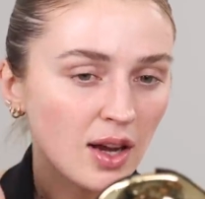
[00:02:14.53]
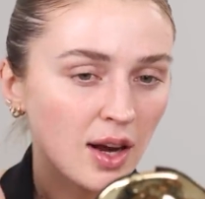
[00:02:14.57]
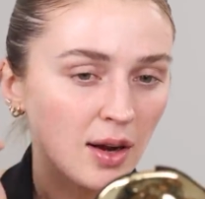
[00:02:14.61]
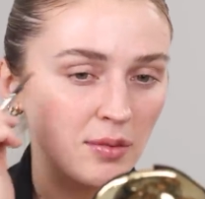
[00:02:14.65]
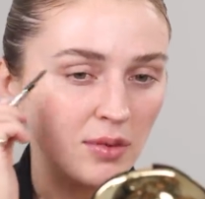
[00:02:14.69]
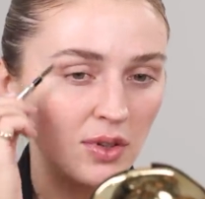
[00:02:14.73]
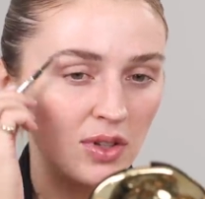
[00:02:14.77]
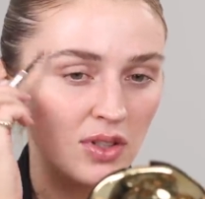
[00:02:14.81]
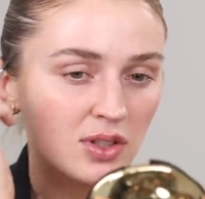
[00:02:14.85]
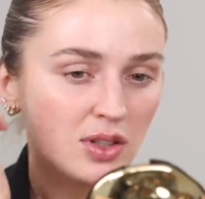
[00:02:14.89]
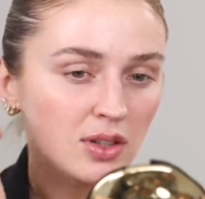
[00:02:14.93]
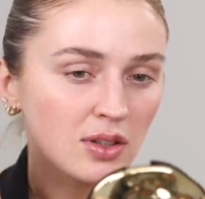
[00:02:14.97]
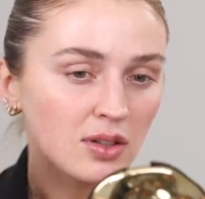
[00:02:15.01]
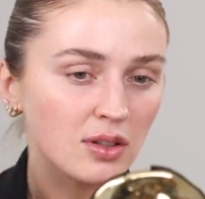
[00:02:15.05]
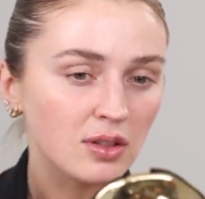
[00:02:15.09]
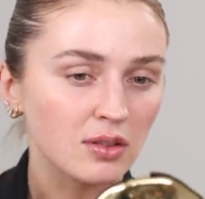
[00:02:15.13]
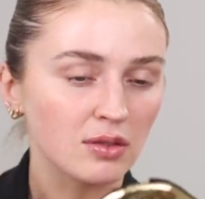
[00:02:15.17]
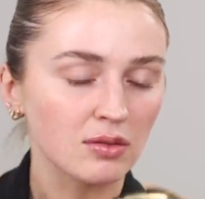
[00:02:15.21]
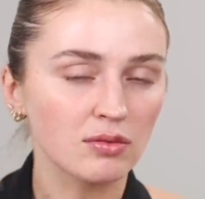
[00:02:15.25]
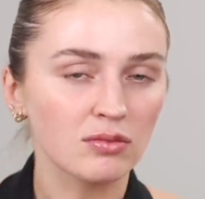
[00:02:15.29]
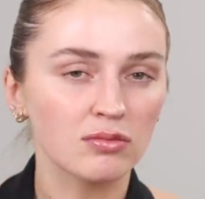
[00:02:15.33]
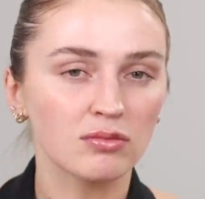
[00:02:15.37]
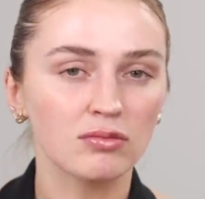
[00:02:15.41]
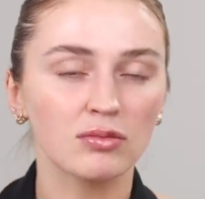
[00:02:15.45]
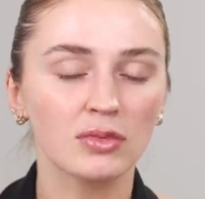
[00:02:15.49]
I'm just
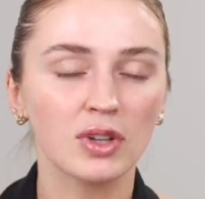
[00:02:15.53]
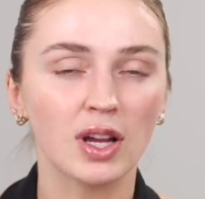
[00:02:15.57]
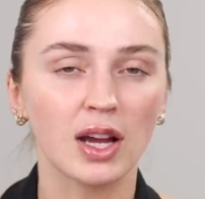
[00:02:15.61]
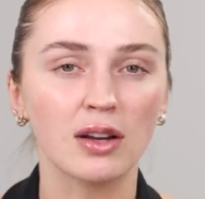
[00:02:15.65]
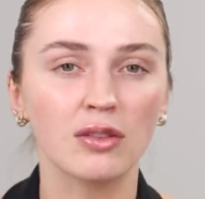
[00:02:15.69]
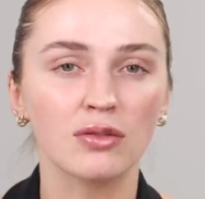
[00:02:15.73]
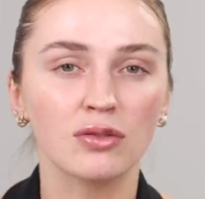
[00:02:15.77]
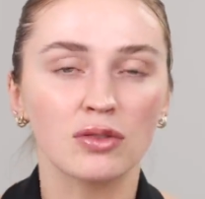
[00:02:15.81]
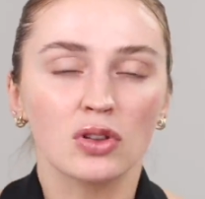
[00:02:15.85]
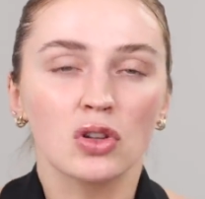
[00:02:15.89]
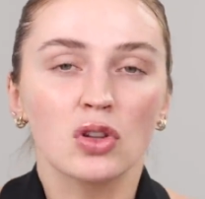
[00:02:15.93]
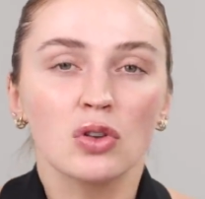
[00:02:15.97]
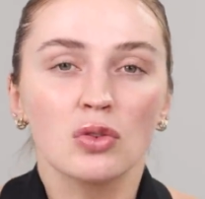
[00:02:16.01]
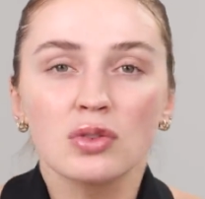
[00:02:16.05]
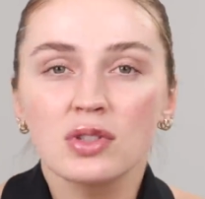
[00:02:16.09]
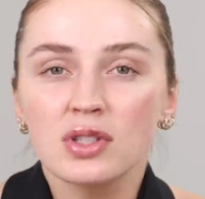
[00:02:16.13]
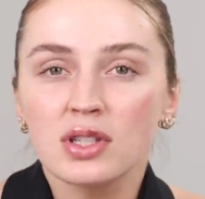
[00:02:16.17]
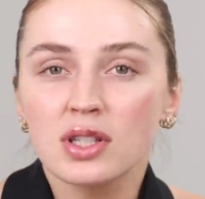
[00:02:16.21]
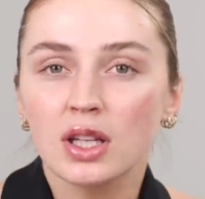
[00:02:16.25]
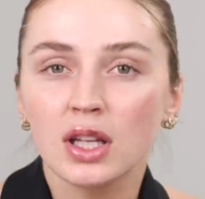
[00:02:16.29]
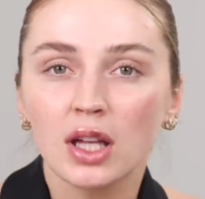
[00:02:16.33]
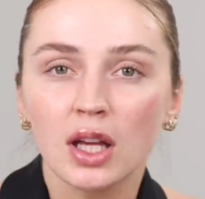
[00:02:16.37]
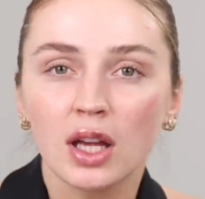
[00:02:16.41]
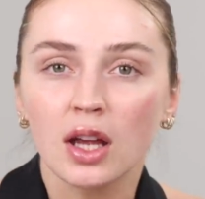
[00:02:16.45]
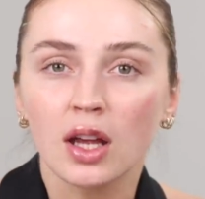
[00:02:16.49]
gonna kind of
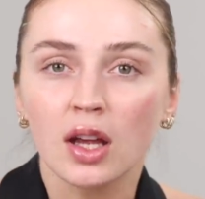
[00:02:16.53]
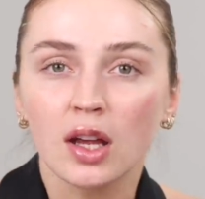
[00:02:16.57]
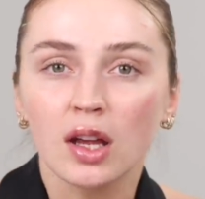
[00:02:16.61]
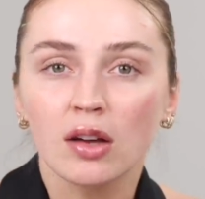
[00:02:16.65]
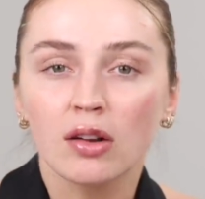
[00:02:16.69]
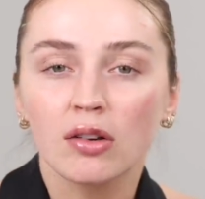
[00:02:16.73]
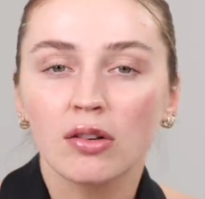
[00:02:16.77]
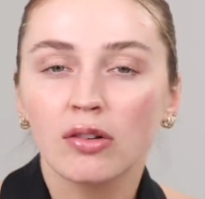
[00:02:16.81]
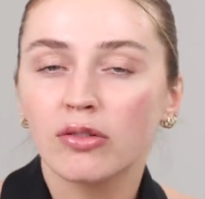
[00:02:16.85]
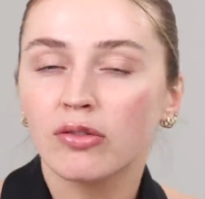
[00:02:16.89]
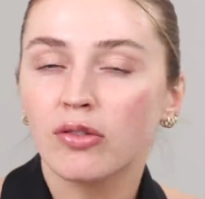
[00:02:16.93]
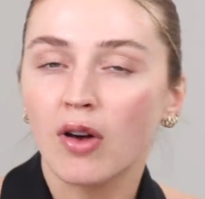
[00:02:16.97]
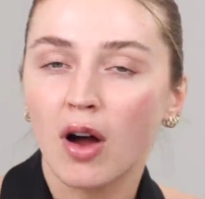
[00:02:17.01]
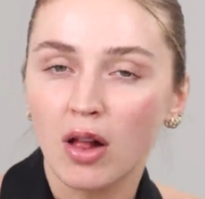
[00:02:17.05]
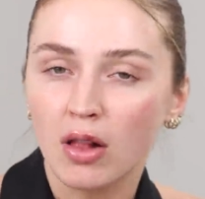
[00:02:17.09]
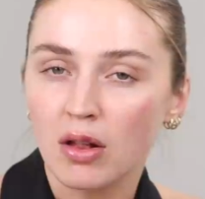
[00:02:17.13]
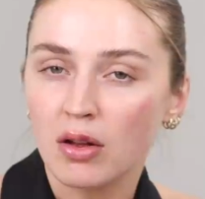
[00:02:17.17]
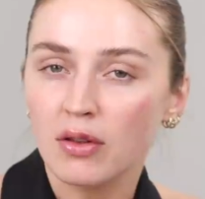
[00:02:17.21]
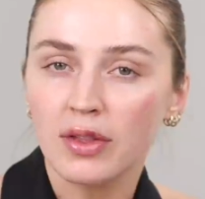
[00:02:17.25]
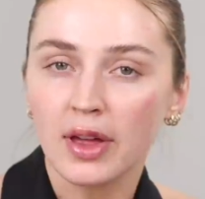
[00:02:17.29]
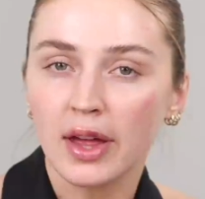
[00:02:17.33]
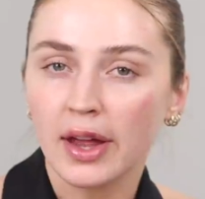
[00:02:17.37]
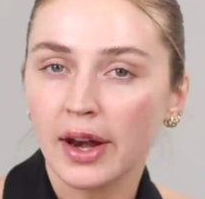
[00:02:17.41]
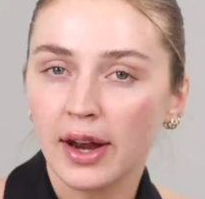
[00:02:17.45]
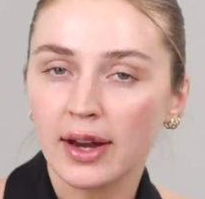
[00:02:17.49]
loosely
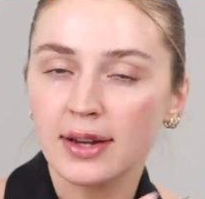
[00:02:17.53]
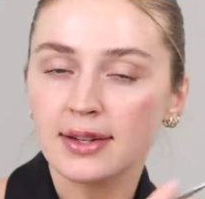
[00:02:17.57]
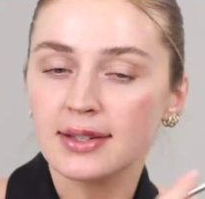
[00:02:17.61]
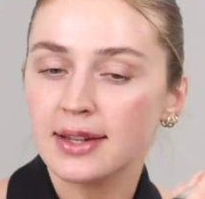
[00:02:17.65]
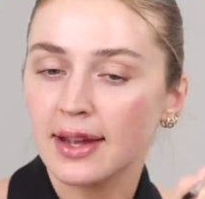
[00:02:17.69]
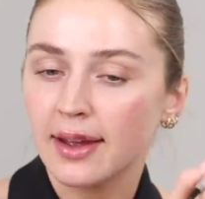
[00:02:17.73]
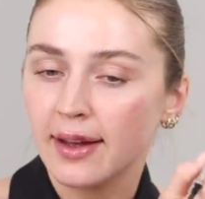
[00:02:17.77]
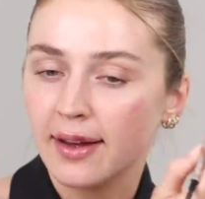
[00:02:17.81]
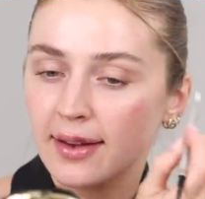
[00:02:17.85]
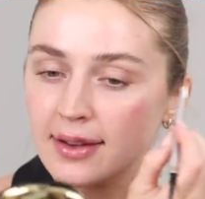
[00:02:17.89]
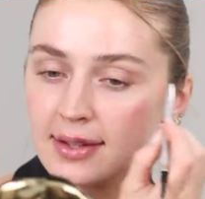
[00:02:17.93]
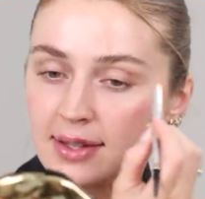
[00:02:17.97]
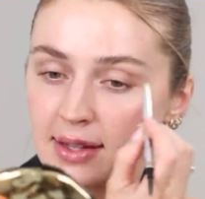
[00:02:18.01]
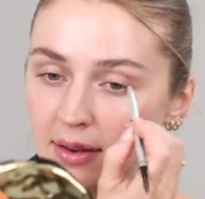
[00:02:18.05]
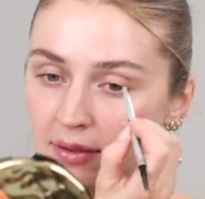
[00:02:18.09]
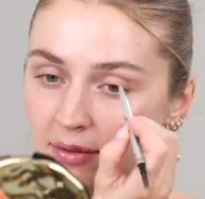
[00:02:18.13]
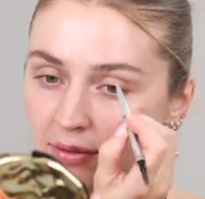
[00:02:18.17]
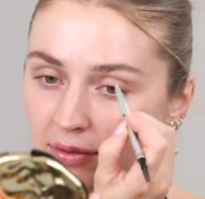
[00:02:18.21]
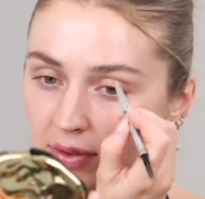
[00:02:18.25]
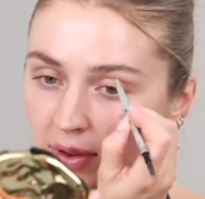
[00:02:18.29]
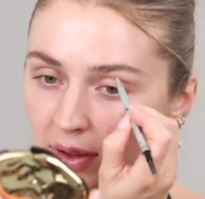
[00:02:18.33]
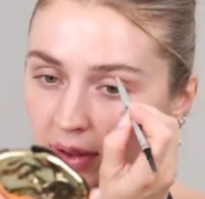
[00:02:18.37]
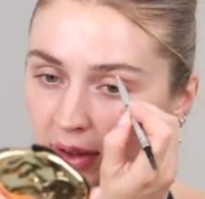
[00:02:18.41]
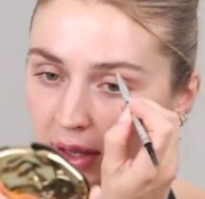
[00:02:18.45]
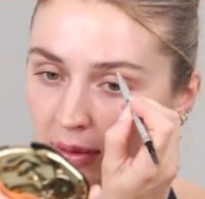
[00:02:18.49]
follow that idea as I'm
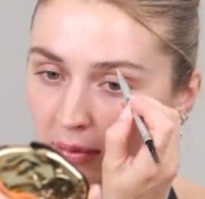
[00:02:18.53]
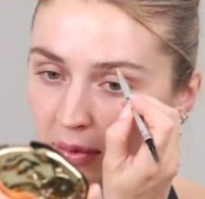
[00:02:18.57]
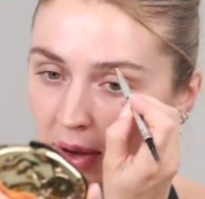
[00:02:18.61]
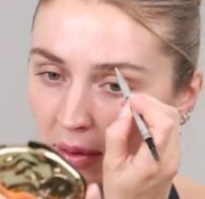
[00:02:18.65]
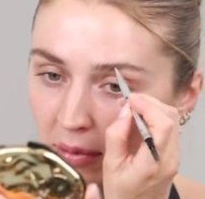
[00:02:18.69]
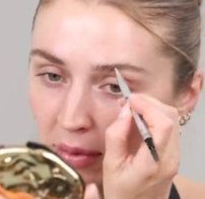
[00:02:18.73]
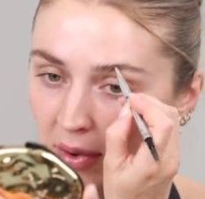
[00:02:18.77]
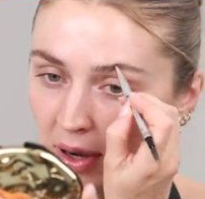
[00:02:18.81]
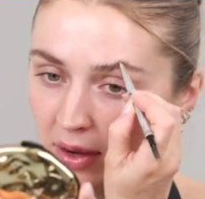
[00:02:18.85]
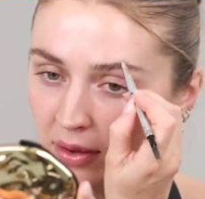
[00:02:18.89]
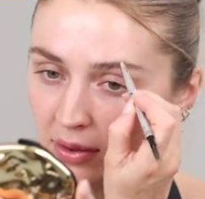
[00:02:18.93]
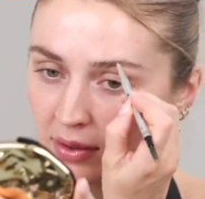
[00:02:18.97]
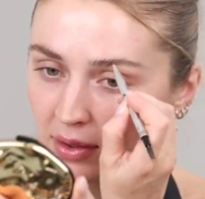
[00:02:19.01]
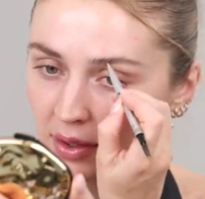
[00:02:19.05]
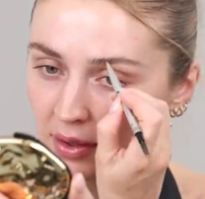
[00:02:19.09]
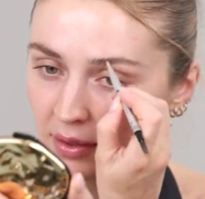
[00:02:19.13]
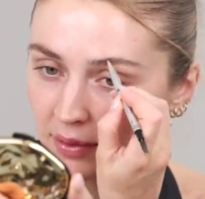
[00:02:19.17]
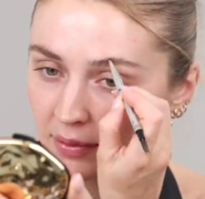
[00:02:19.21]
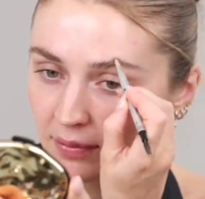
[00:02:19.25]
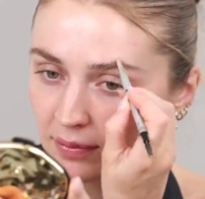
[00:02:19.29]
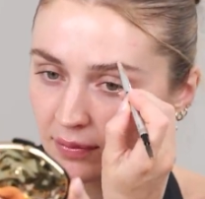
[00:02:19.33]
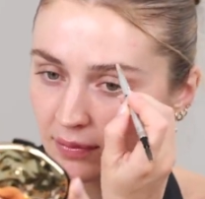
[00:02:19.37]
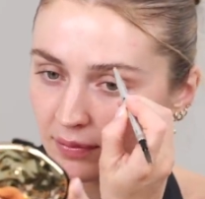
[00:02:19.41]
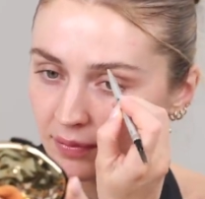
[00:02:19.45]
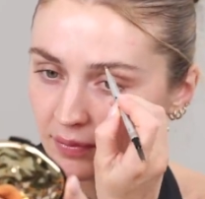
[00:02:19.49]
filling my brows in.